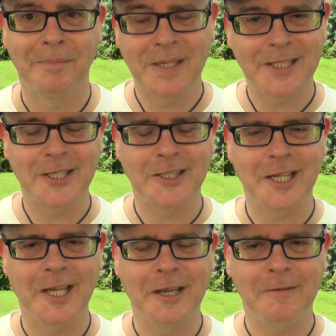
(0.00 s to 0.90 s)
Mr.
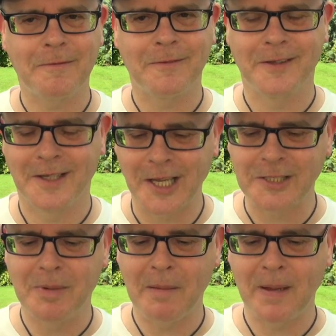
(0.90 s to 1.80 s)
Steve
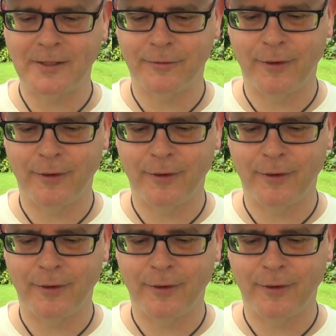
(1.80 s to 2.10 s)
is my best